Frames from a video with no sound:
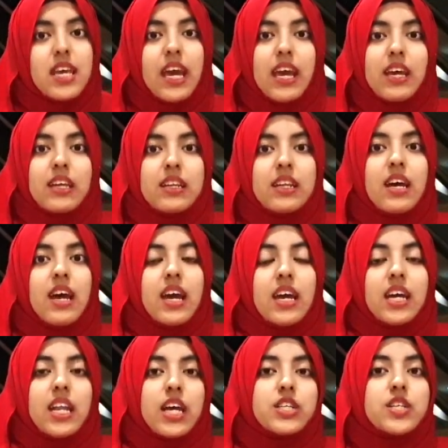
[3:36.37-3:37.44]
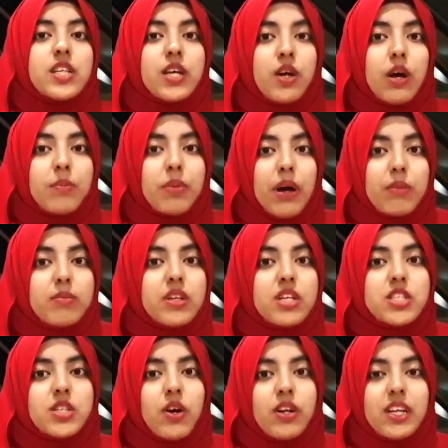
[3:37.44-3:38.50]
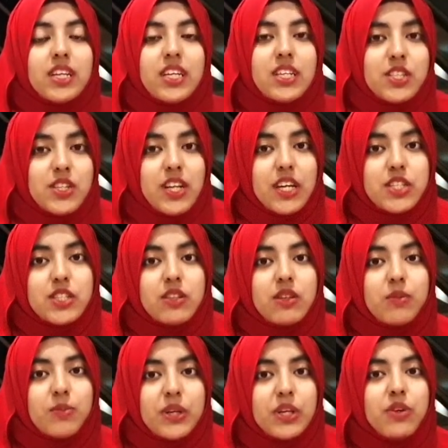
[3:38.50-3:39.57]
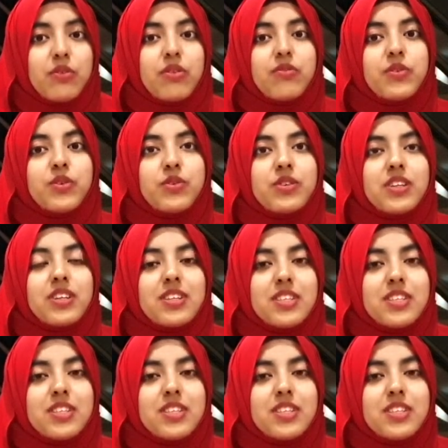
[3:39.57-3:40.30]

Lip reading: and it actually got published on an international peer-reviewed